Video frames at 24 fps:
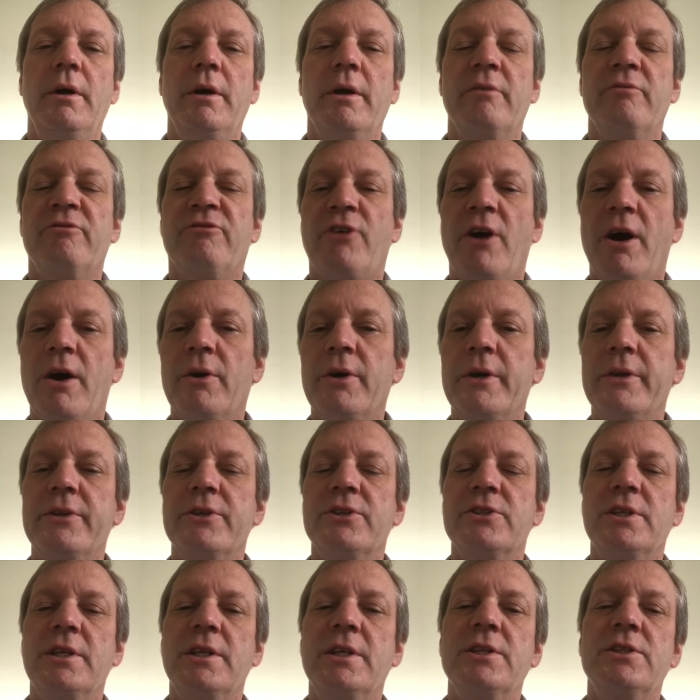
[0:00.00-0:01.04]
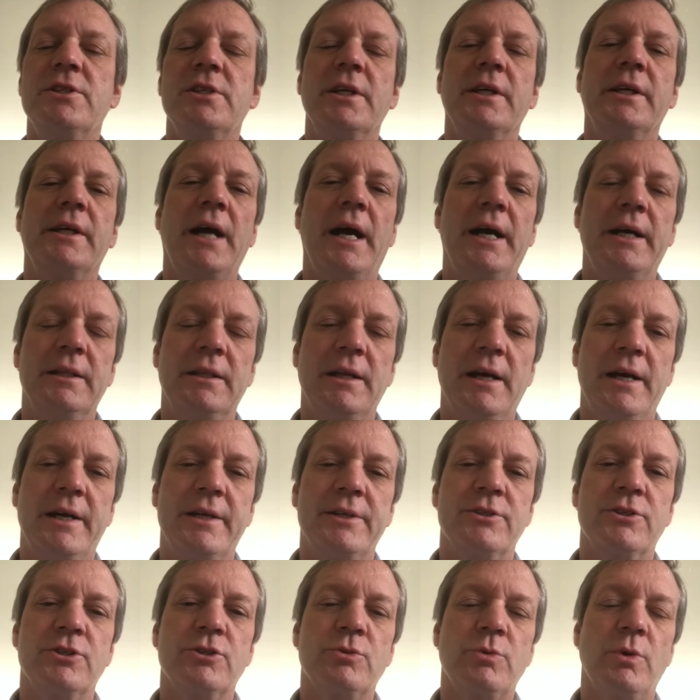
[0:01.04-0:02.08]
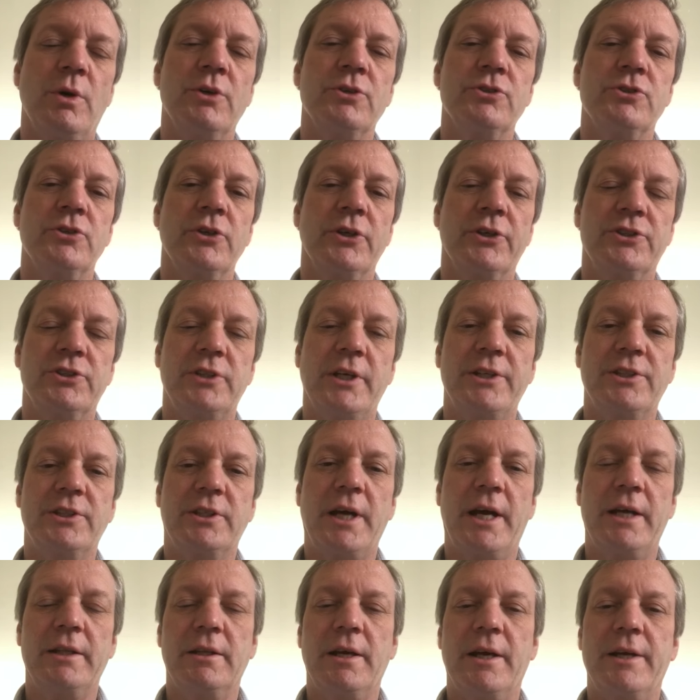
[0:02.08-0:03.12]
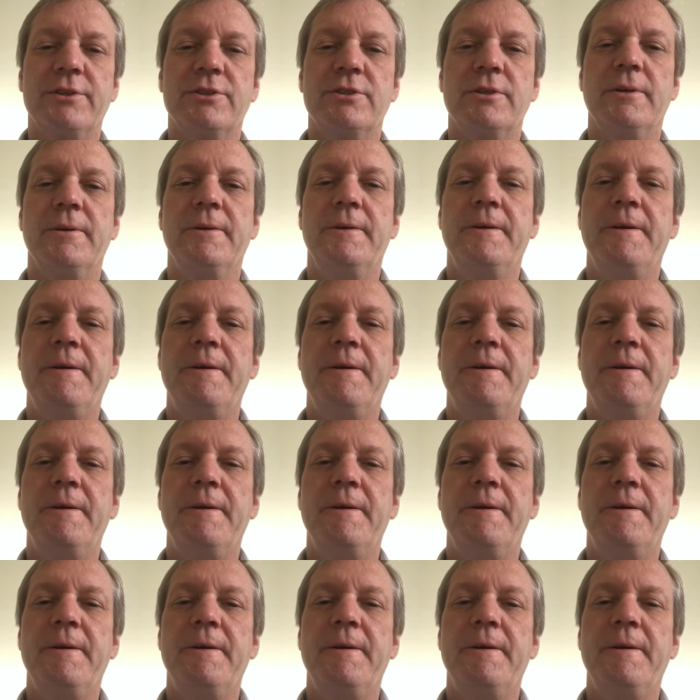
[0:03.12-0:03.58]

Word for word: and following the CDC guidelines as well as New York State's guidelines.